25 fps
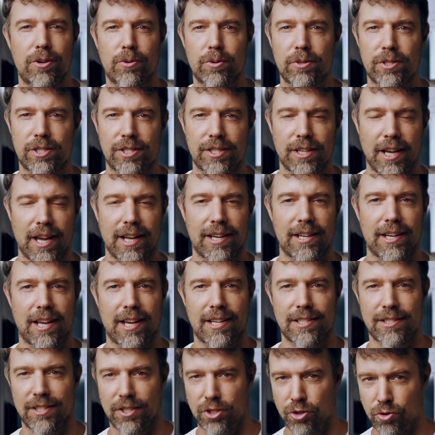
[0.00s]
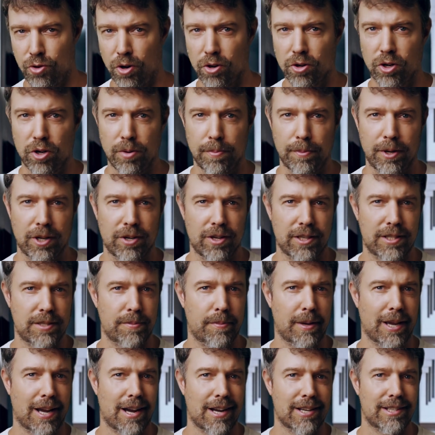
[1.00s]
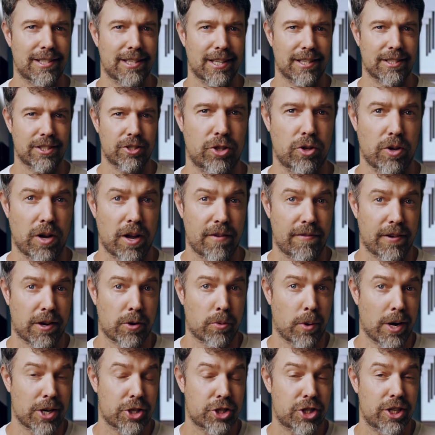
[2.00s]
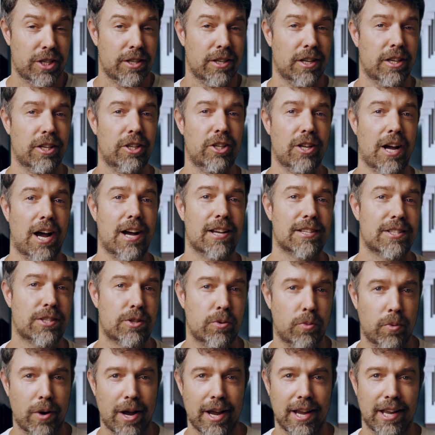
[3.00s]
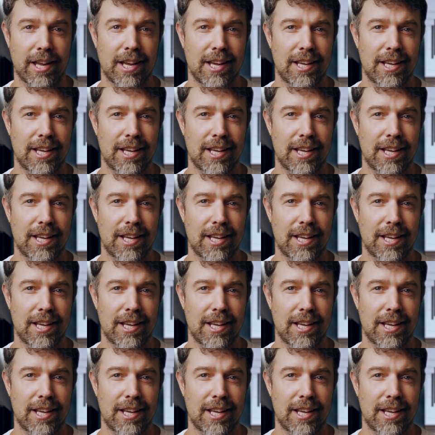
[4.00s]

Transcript: used and has a strong community behind it. You have a question? Ask away.